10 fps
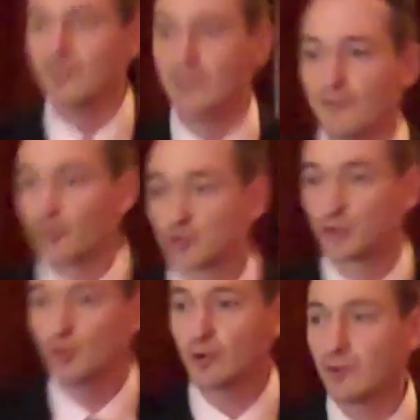for
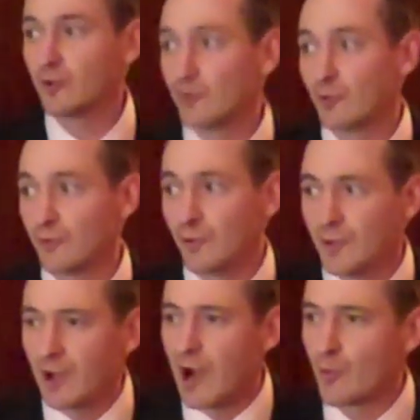sure,
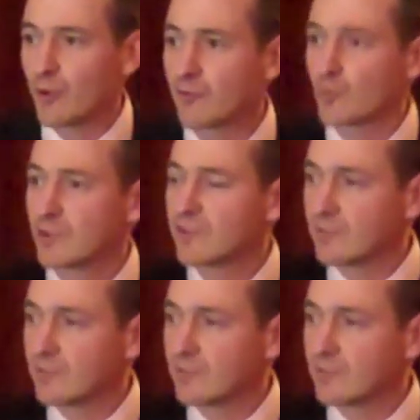our very